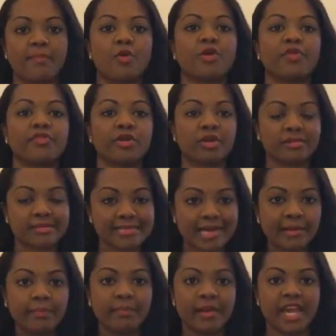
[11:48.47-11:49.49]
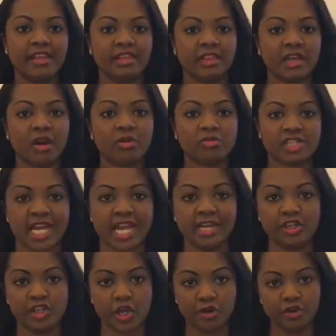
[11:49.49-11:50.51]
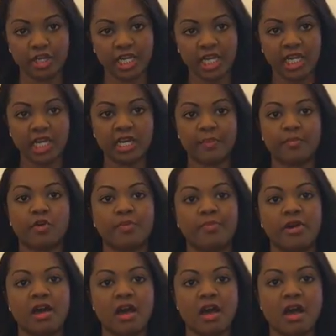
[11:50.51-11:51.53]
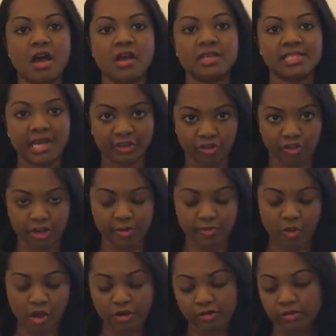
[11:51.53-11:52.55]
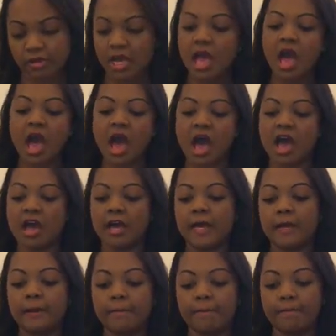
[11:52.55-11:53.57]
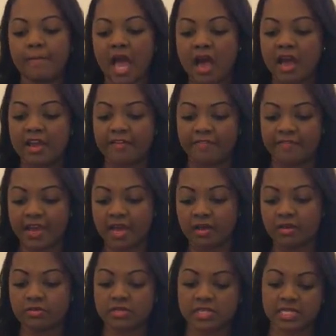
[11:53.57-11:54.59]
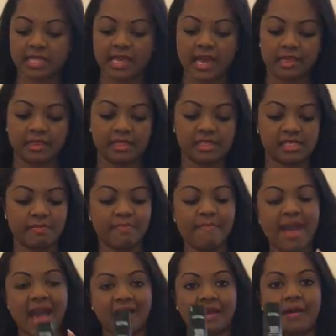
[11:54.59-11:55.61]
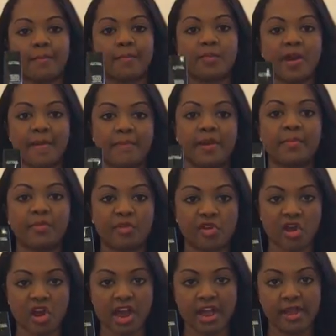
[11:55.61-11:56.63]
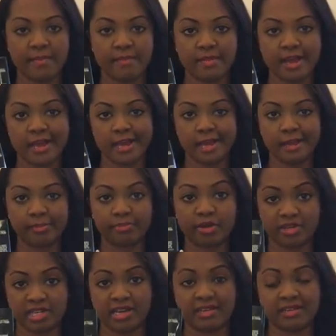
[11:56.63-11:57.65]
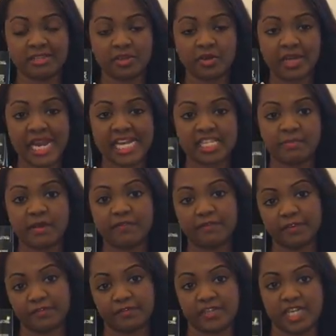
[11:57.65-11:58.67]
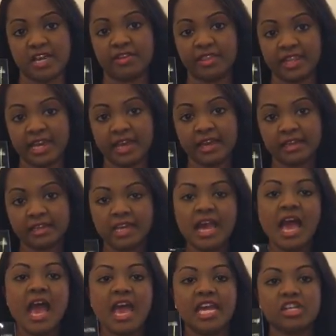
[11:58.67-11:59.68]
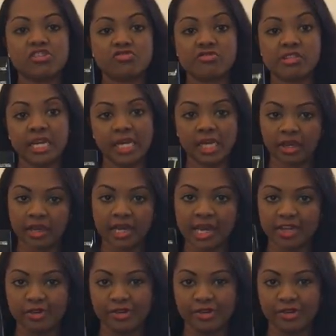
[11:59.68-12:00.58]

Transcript: or if you're not sunbathing the whole day and you don't need a proper sun cream on, I found that this MAC Prep and Prime product, it's got SPF 50 on there, is really good. I